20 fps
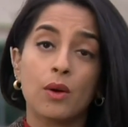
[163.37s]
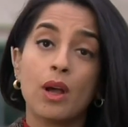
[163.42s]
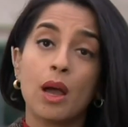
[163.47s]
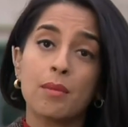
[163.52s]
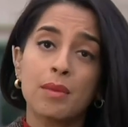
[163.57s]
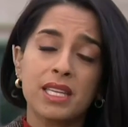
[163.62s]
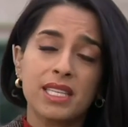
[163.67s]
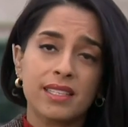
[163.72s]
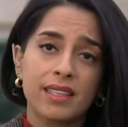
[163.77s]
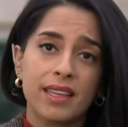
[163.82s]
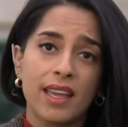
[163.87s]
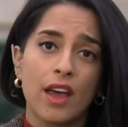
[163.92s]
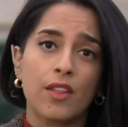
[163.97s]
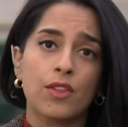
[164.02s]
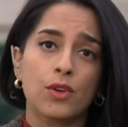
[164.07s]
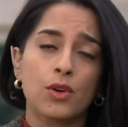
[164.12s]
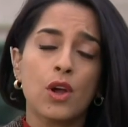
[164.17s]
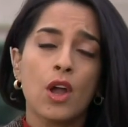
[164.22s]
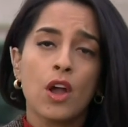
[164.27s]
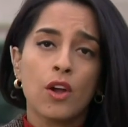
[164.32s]
coming
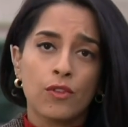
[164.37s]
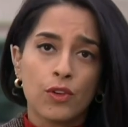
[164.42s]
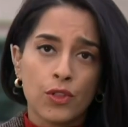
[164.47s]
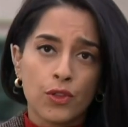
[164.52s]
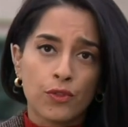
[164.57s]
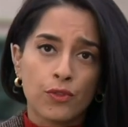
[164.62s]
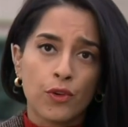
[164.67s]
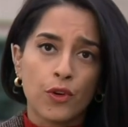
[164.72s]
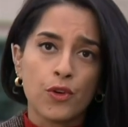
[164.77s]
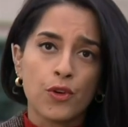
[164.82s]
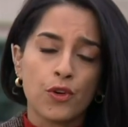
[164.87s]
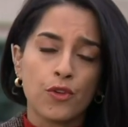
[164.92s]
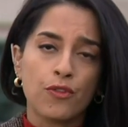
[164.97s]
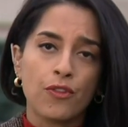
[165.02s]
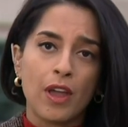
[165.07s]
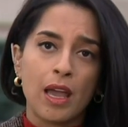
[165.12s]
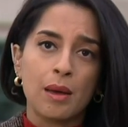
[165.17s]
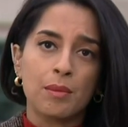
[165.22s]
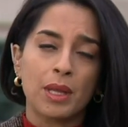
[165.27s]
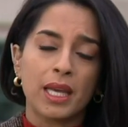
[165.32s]
together for the Verner
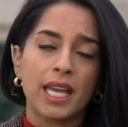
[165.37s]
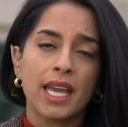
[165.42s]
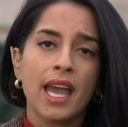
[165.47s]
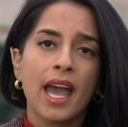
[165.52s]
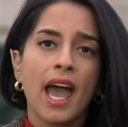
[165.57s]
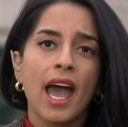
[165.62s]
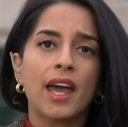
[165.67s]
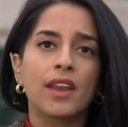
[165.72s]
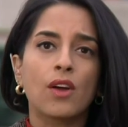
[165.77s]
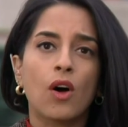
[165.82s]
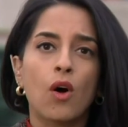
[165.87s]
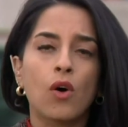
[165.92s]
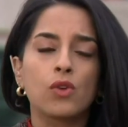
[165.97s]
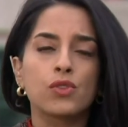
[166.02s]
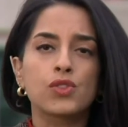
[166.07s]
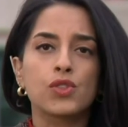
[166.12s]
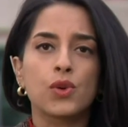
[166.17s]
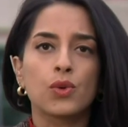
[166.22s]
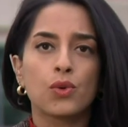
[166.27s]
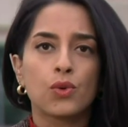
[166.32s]
family and
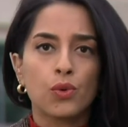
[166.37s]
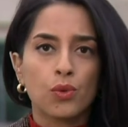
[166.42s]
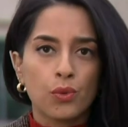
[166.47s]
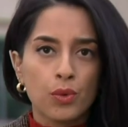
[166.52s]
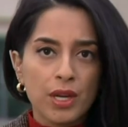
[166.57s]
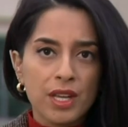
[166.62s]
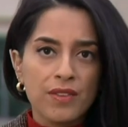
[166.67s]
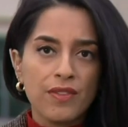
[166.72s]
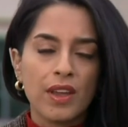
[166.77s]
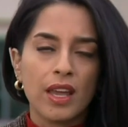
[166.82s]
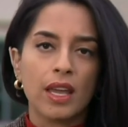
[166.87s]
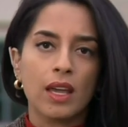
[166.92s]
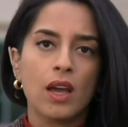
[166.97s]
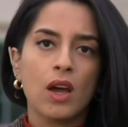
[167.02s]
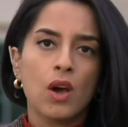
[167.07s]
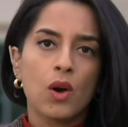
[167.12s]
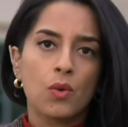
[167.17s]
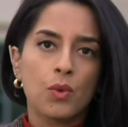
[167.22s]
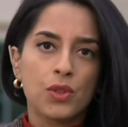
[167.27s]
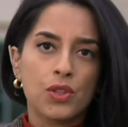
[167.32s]
also grieving
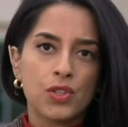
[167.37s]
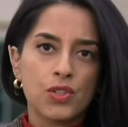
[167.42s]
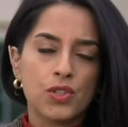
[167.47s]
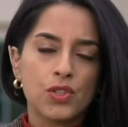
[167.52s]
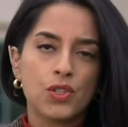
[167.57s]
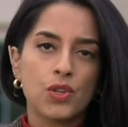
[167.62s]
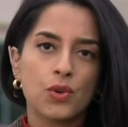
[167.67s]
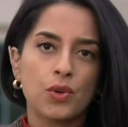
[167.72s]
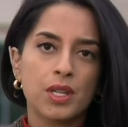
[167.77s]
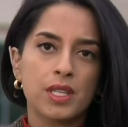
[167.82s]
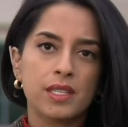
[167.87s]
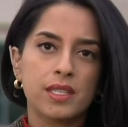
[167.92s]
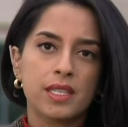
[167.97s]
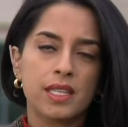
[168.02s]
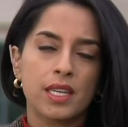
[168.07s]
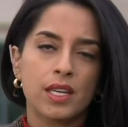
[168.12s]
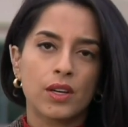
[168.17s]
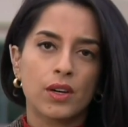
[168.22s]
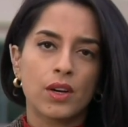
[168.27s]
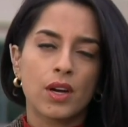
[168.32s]
with the students
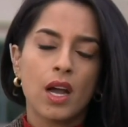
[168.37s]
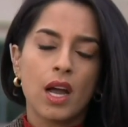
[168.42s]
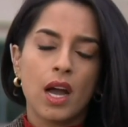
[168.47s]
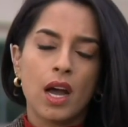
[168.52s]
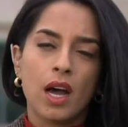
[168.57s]
here.